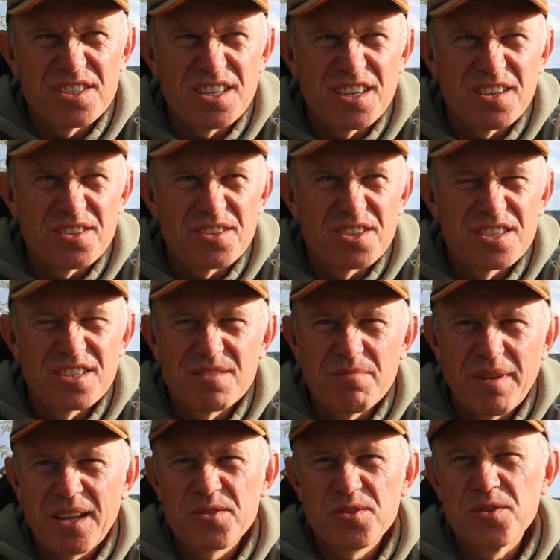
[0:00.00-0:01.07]
yards,
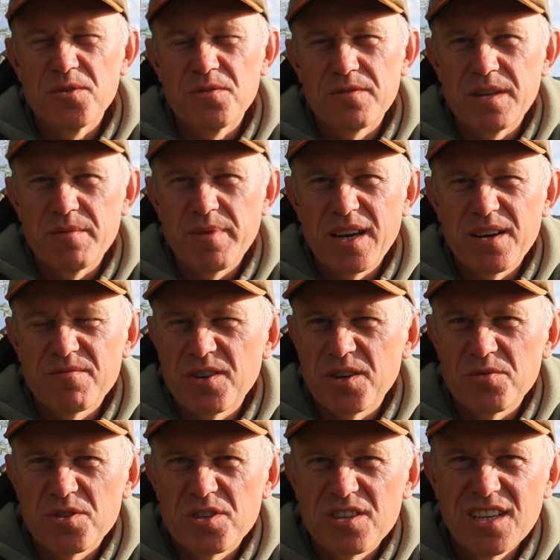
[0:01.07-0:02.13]
about 2-3 pound
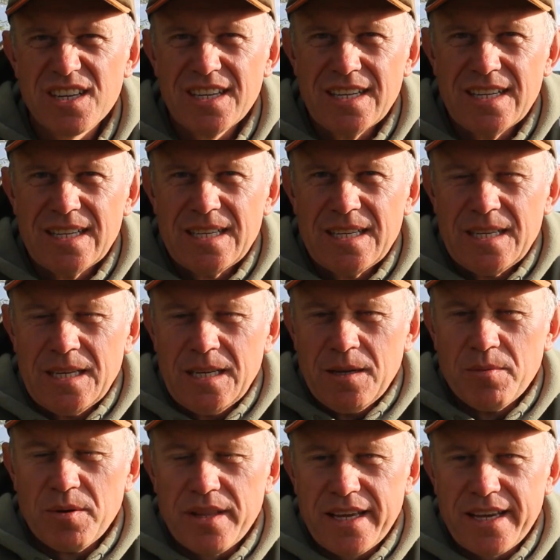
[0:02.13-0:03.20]
roach.
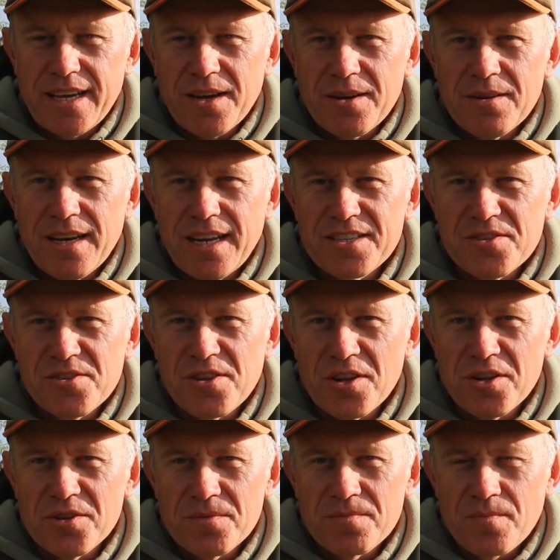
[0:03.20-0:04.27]
But there you go, lessons
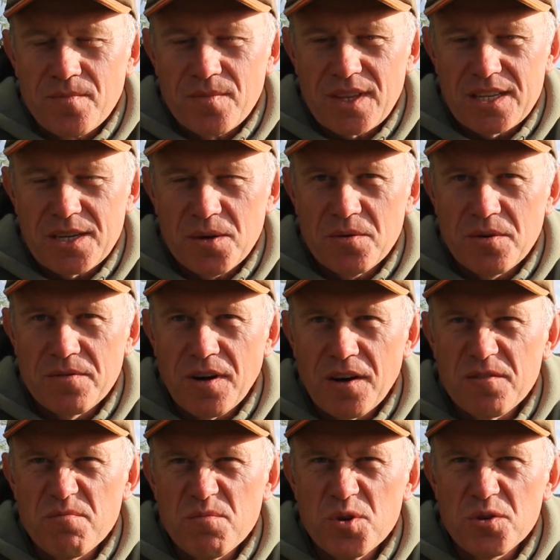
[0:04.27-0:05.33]
learned. So
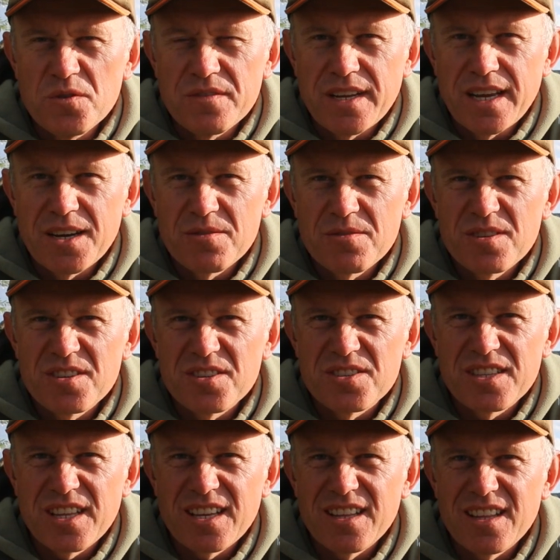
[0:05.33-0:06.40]
I've moved now,
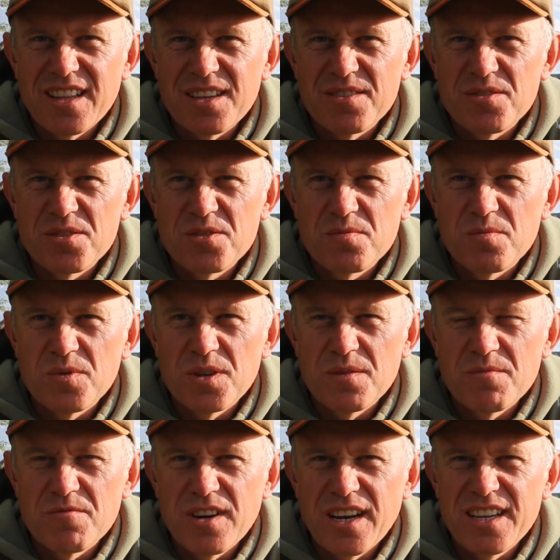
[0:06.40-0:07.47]
because they just
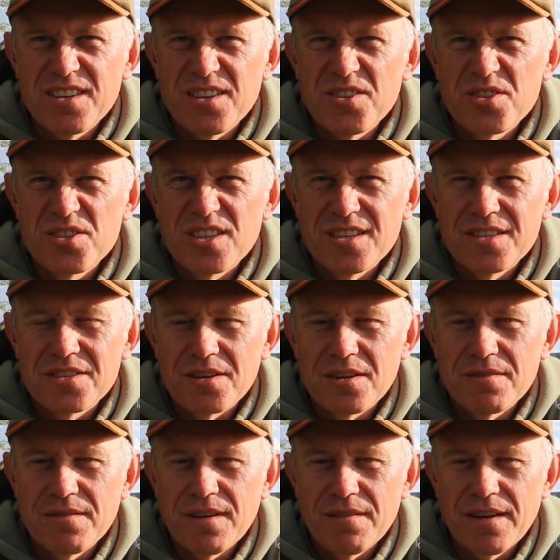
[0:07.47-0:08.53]
work relentless,
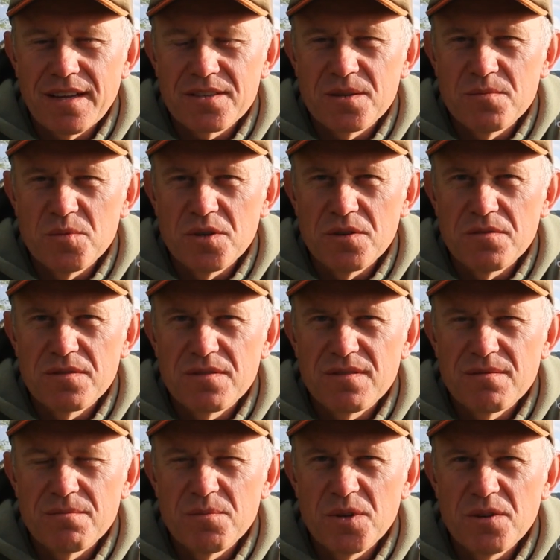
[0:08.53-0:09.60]
so I've had to move
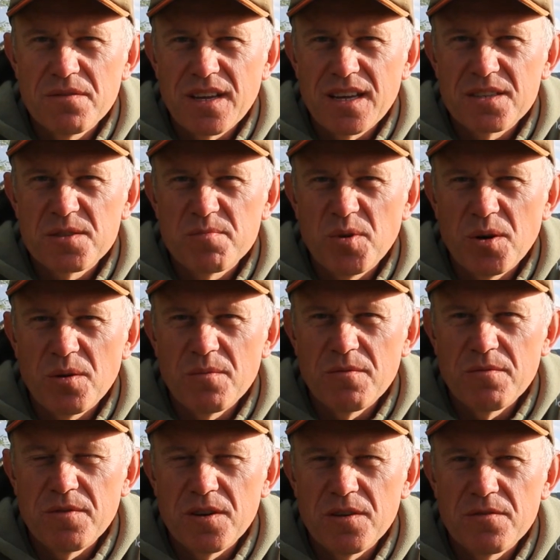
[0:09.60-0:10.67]
that spot
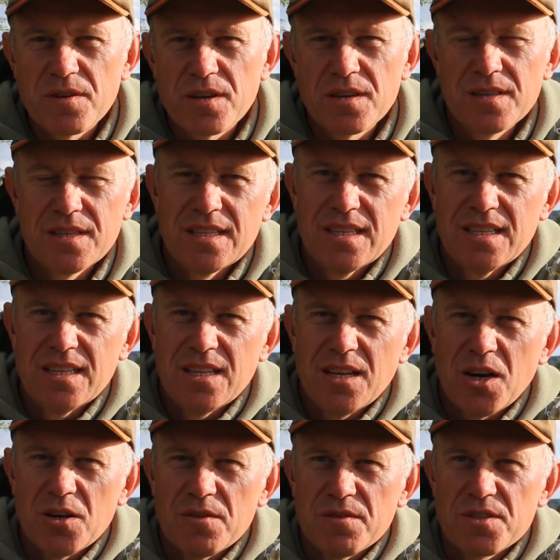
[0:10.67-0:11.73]
further
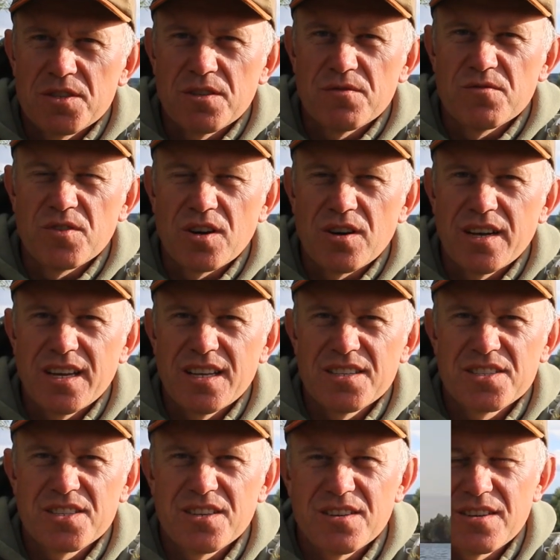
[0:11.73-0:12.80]
over to the right and
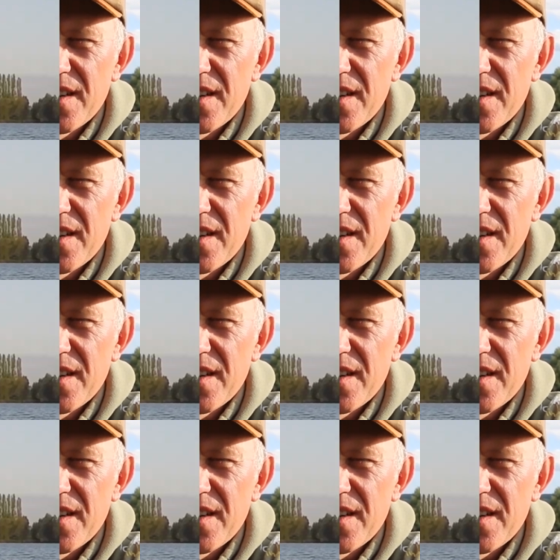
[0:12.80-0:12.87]
start